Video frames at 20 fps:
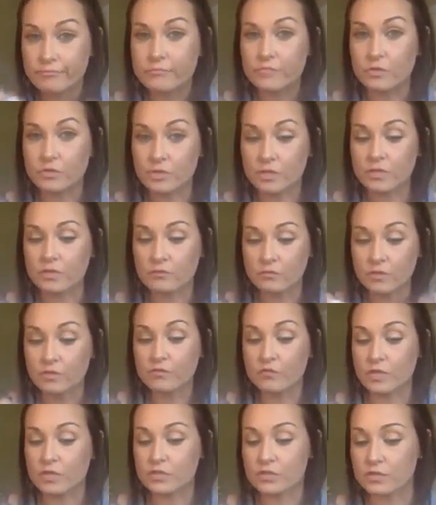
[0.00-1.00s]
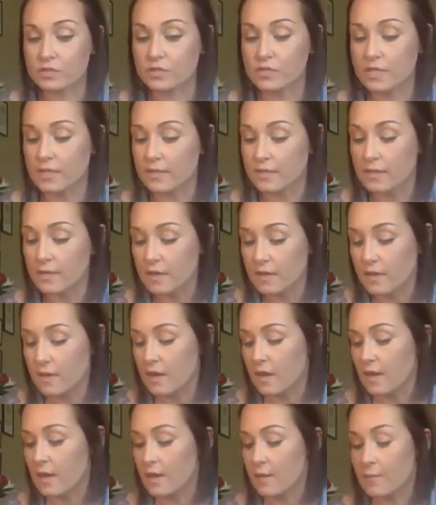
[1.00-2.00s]
you can refresh your skin.
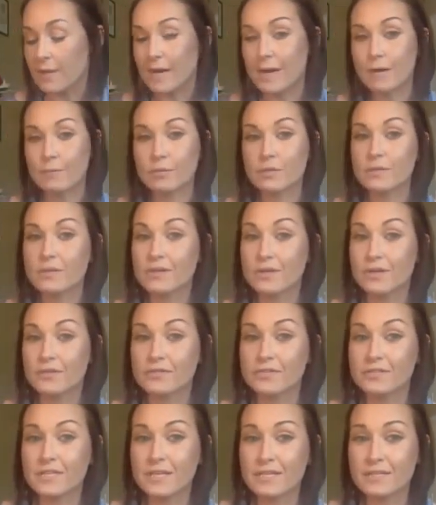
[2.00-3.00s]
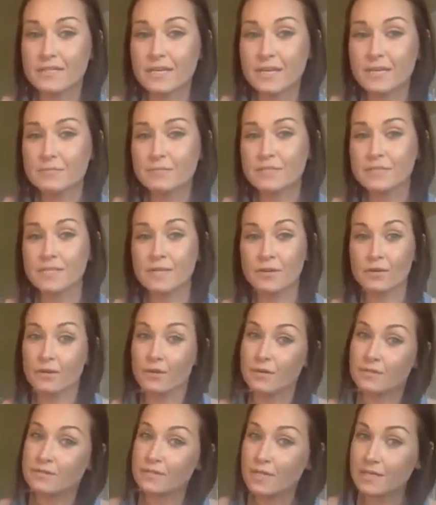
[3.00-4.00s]
I put it on in the daytime because I don't go
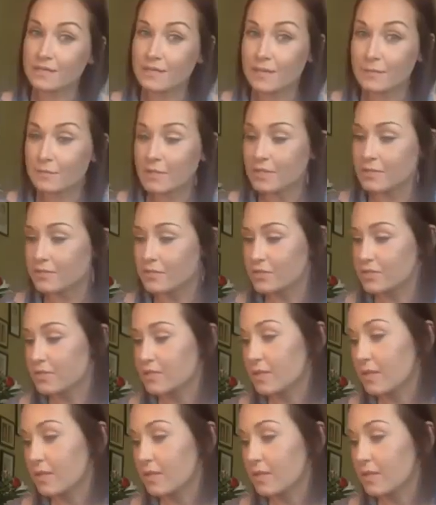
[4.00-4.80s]
outside that much.